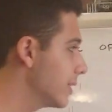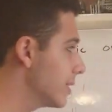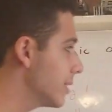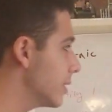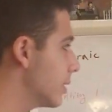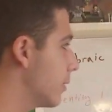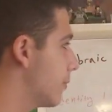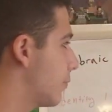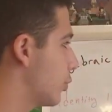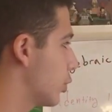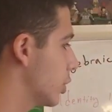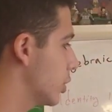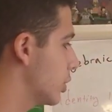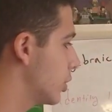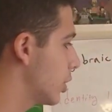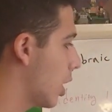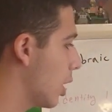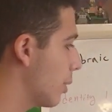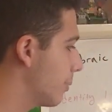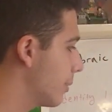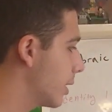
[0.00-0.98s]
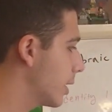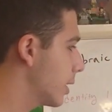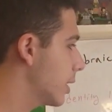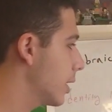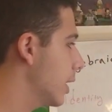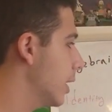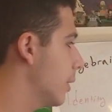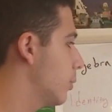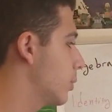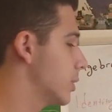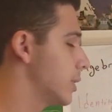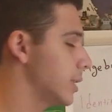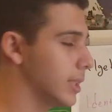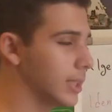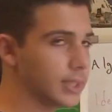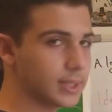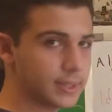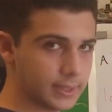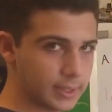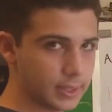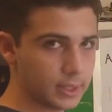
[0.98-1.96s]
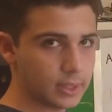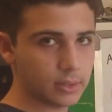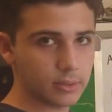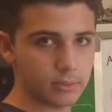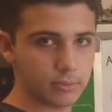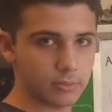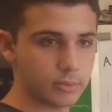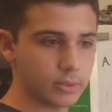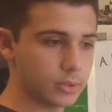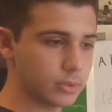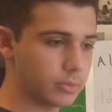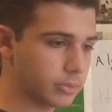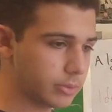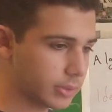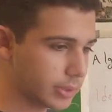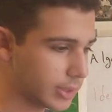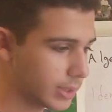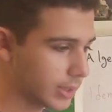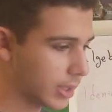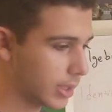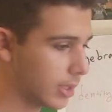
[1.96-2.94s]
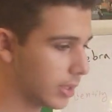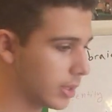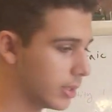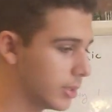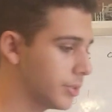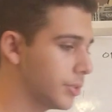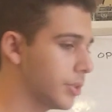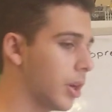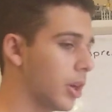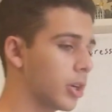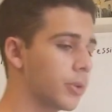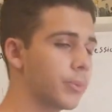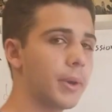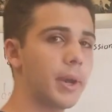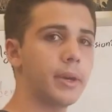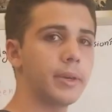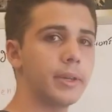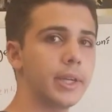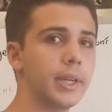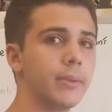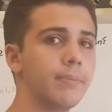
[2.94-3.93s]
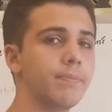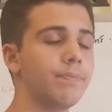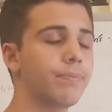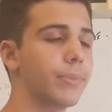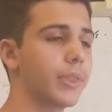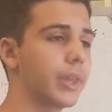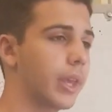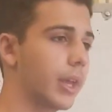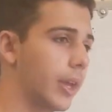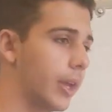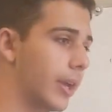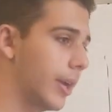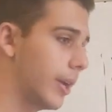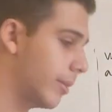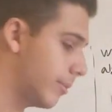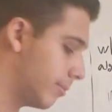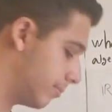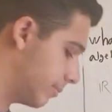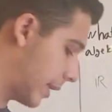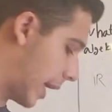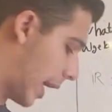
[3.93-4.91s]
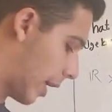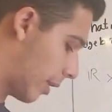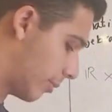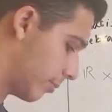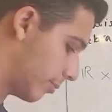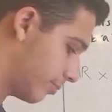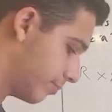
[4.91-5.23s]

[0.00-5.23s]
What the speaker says: is the first topic. It was easy to talk about it. Now,